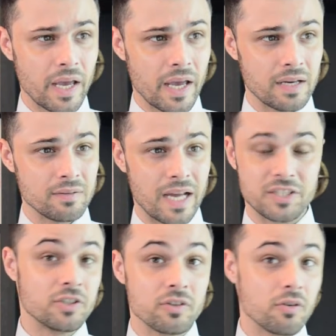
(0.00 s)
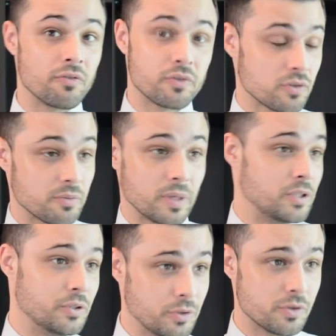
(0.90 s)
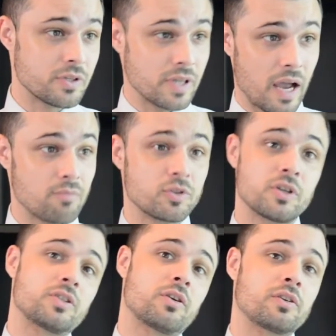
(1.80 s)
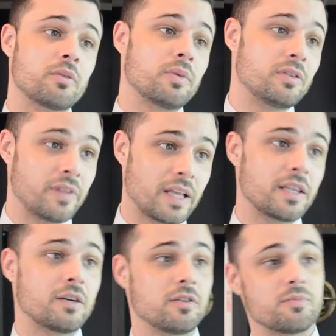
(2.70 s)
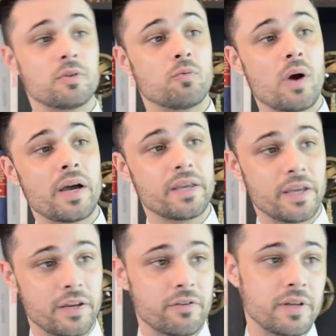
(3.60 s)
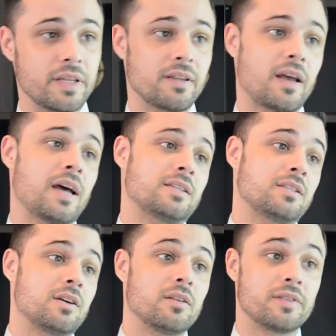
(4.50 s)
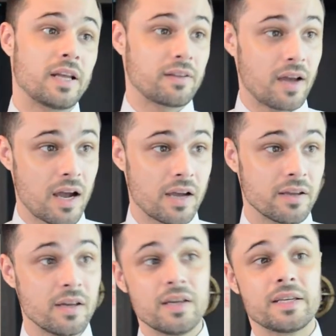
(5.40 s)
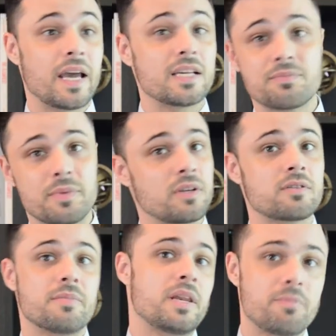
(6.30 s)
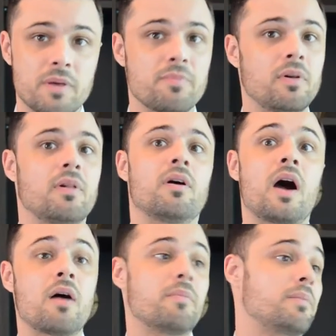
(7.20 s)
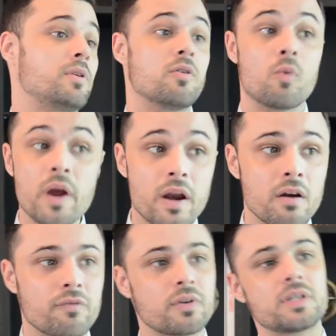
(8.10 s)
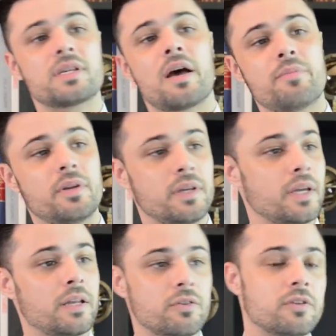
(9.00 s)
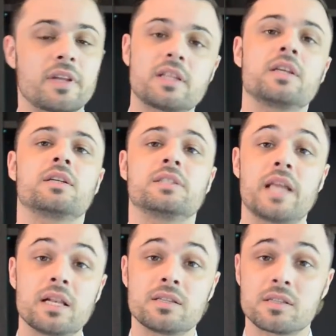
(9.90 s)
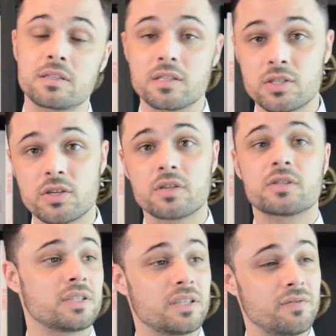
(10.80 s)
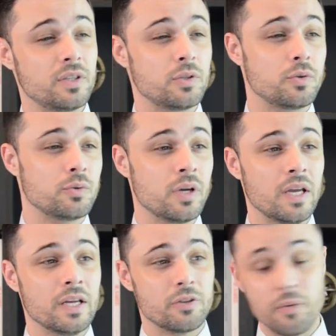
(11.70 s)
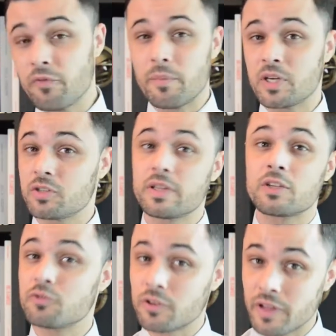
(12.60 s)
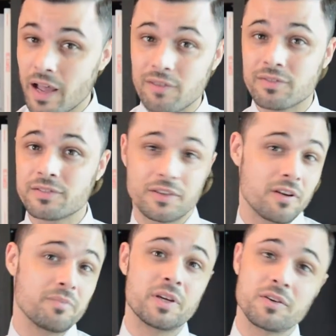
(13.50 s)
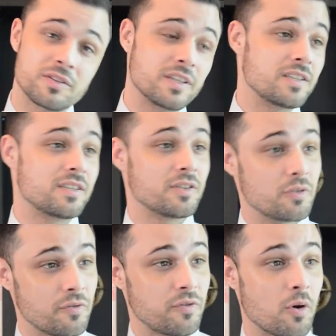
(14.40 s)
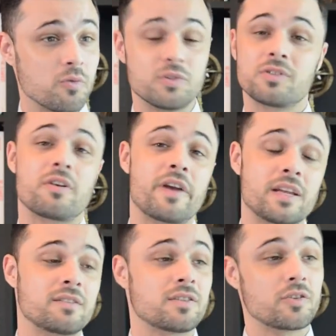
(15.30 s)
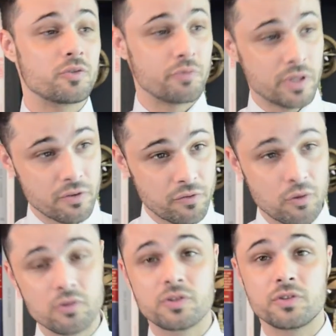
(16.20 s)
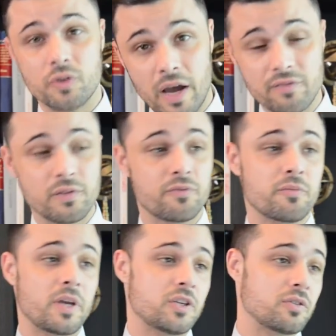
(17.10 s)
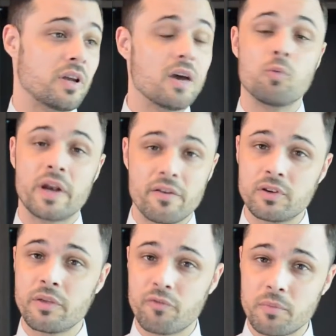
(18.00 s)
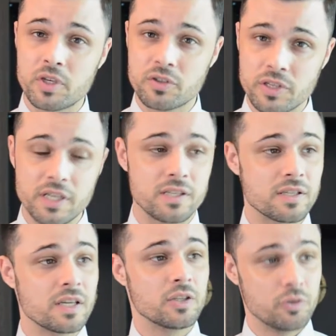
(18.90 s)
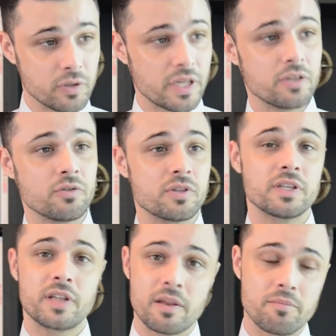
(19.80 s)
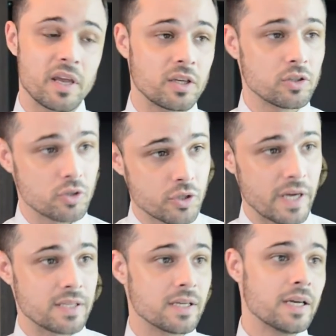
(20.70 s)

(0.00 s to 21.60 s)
And I didn't know, of course, about the news. I'm just talking about the technicals. But why here it has gone that high, guys? Because many people are maybe aware of what is happening. And, technical analysis is just giving you the information that you don't have, because it's in the flows. All right. So you read the flows, you have the information. Whatever the information is, you can use it and make your trades.